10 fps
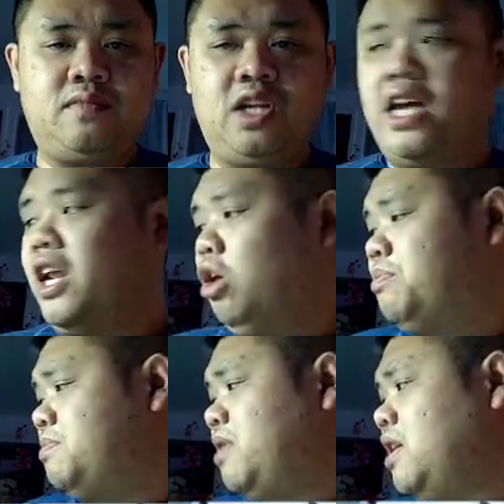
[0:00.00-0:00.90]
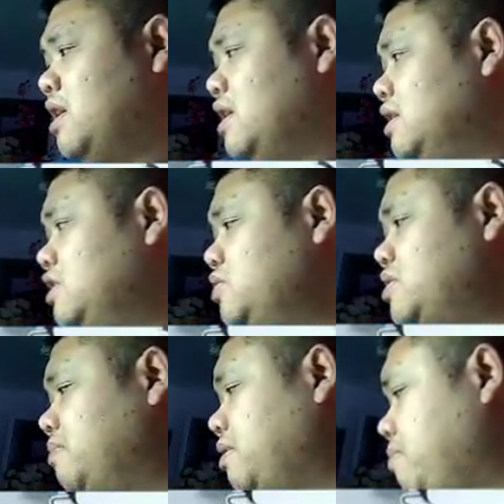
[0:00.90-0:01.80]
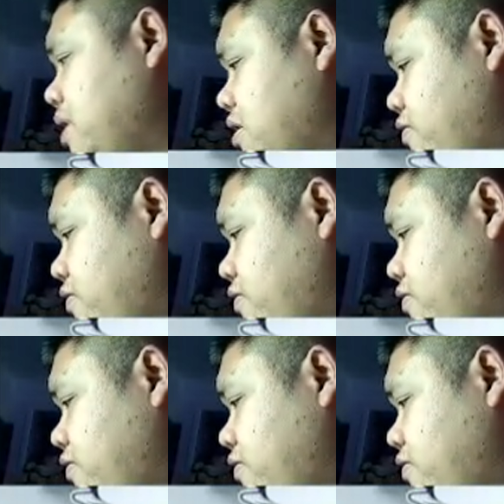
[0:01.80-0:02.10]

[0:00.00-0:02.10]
It helps me do something better